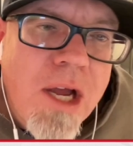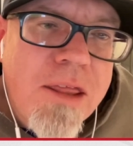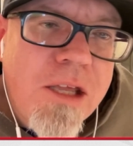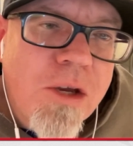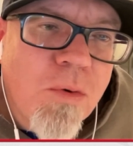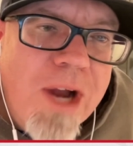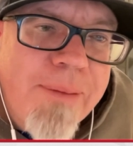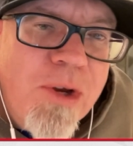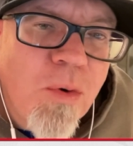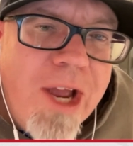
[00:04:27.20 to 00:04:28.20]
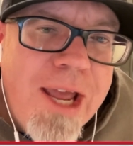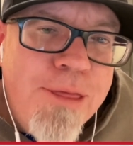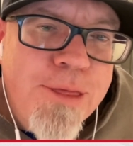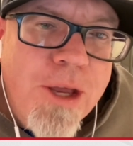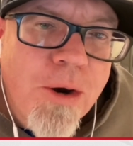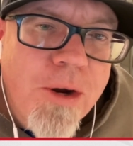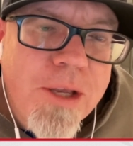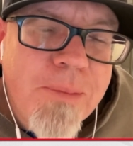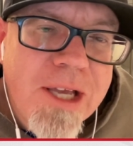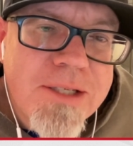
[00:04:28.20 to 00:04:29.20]
I think your Robbie Ray
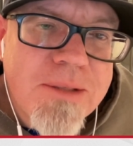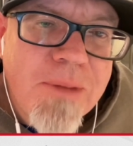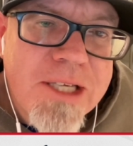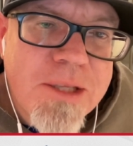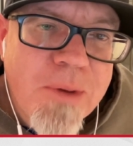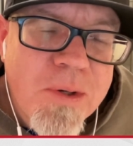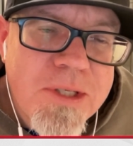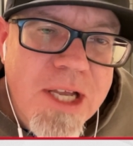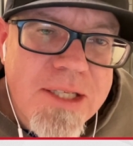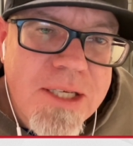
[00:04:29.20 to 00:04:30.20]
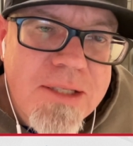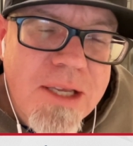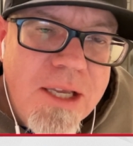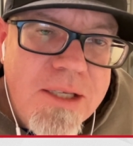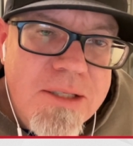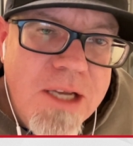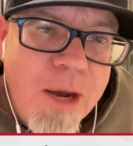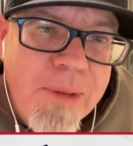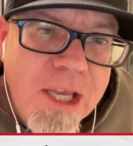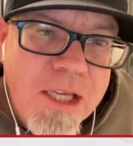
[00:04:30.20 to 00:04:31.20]
theory makes the most sense. He's
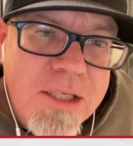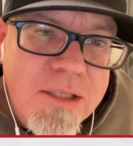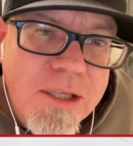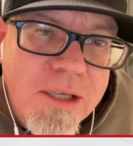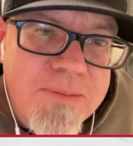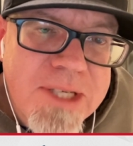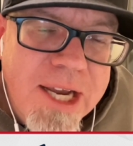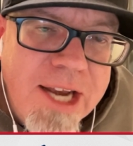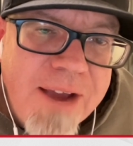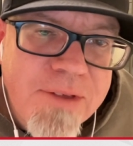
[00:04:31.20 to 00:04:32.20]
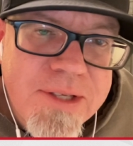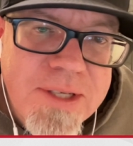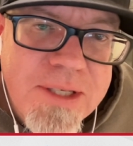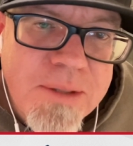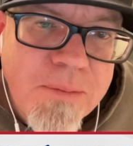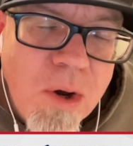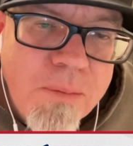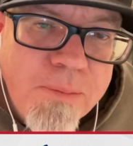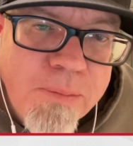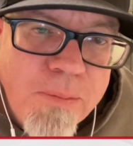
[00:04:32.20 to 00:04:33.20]
coming into the second half of the season,
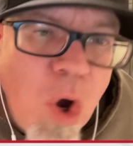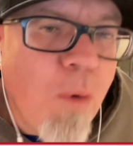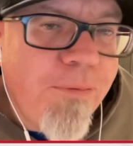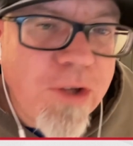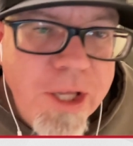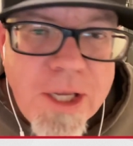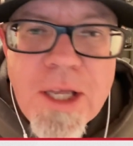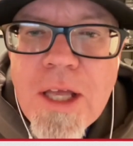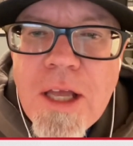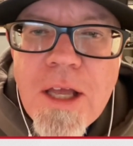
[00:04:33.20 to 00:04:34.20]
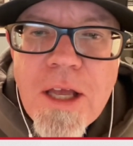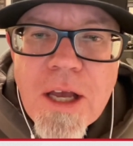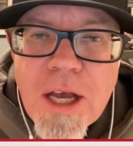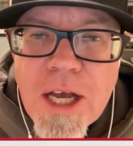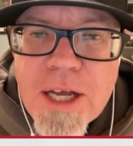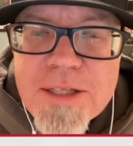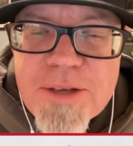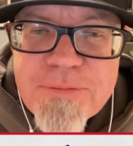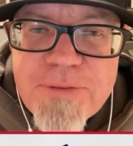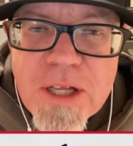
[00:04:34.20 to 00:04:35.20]
hopefully,
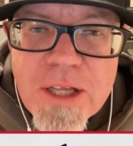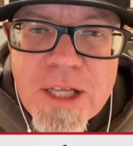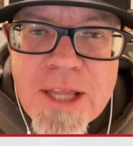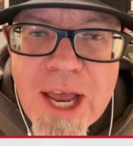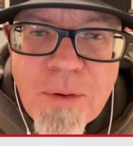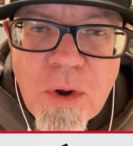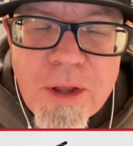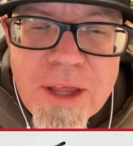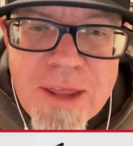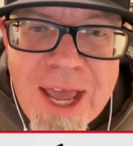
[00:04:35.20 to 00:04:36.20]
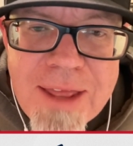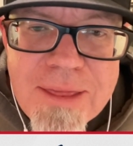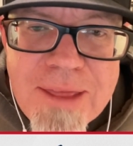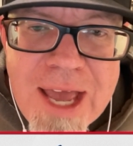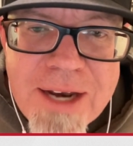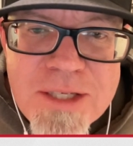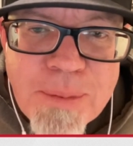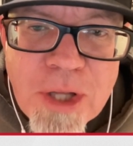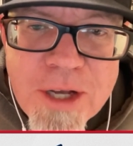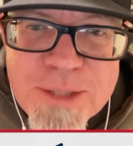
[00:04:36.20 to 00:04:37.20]
to fill in that role. That is a
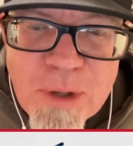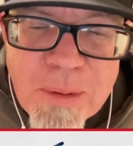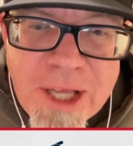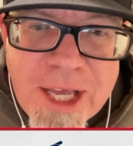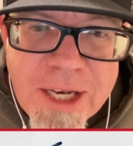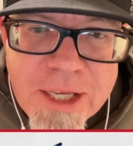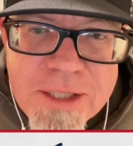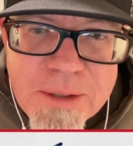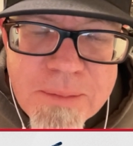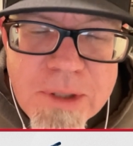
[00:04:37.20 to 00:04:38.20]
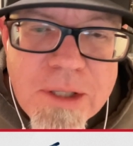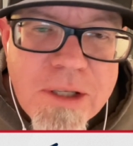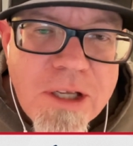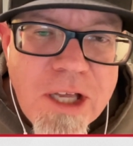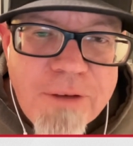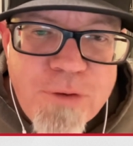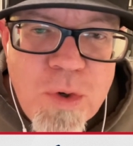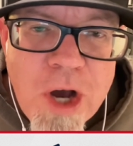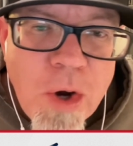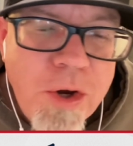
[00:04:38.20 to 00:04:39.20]
plausible plan. Like, if
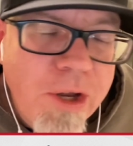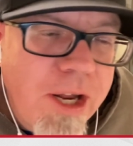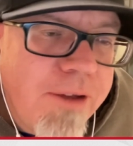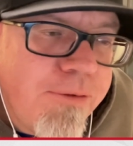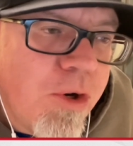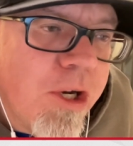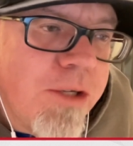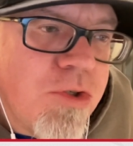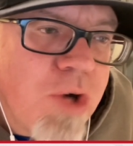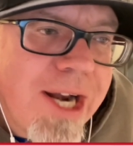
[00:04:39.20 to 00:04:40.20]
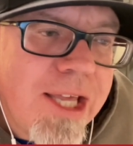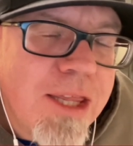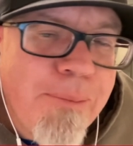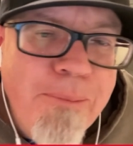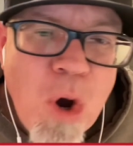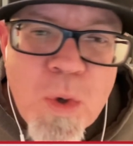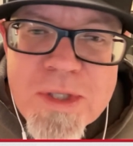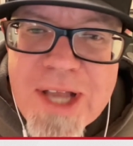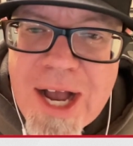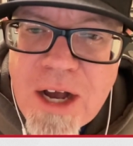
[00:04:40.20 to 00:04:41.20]
you're going to try to get the
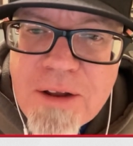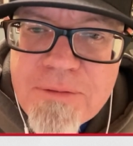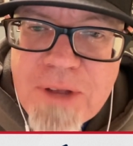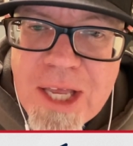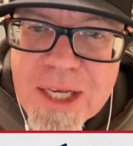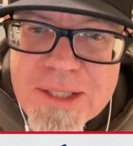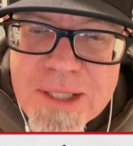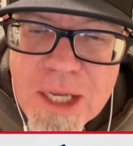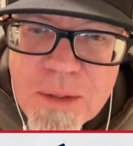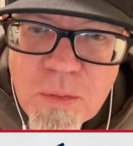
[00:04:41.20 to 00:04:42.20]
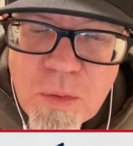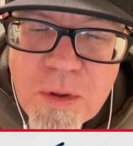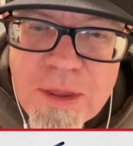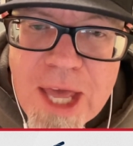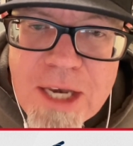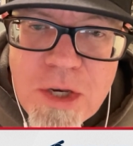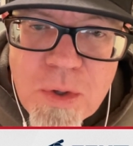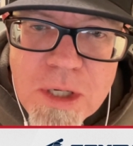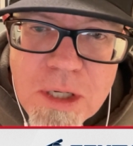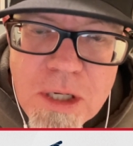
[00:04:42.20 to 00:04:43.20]
most out of Hicks, like, then
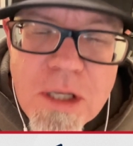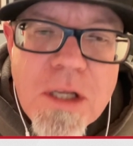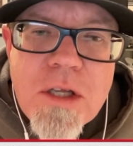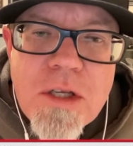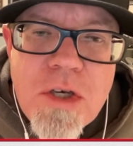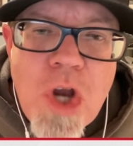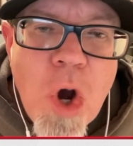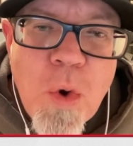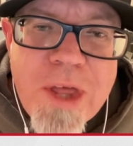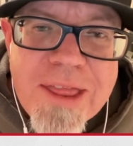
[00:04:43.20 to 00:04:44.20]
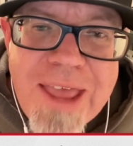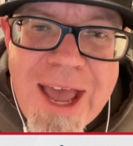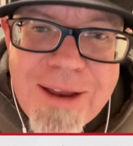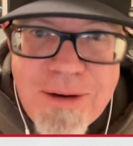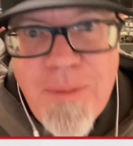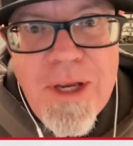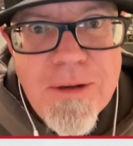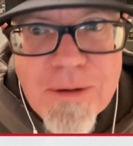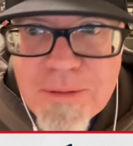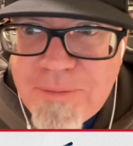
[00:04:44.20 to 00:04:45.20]
you can know that
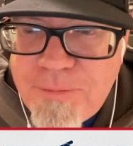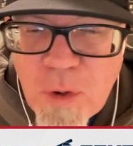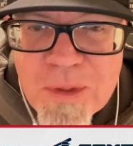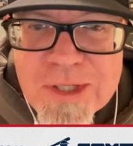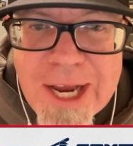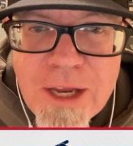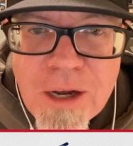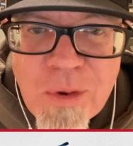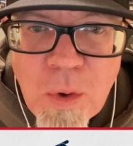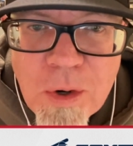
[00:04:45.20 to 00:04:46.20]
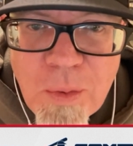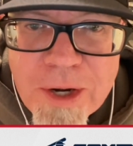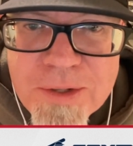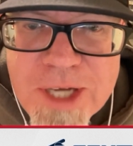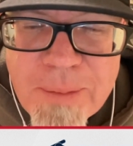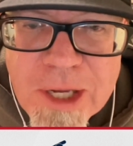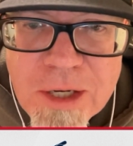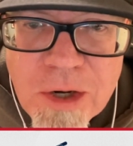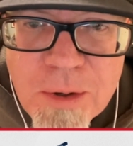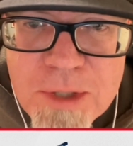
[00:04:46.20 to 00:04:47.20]
former Cy Young Award winner is coming
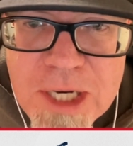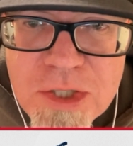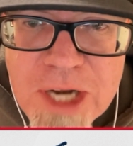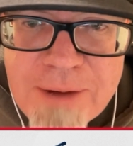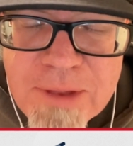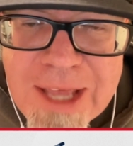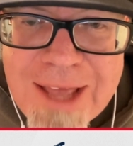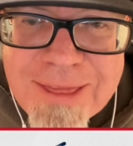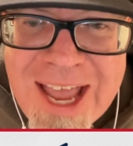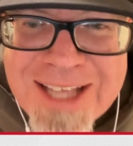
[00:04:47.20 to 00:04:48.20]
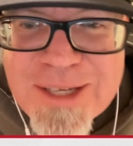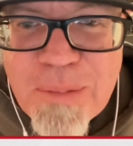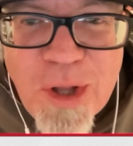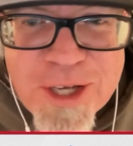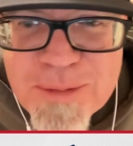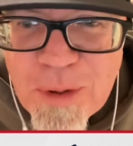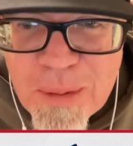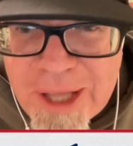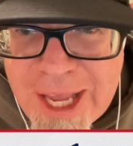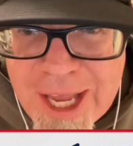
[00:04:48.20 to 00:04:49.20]
into your rotation after that. That's a plausible
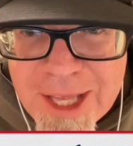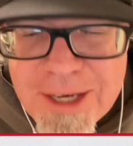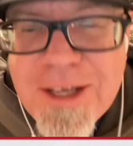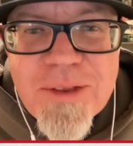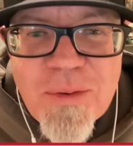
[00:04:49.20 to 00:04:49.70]
plan.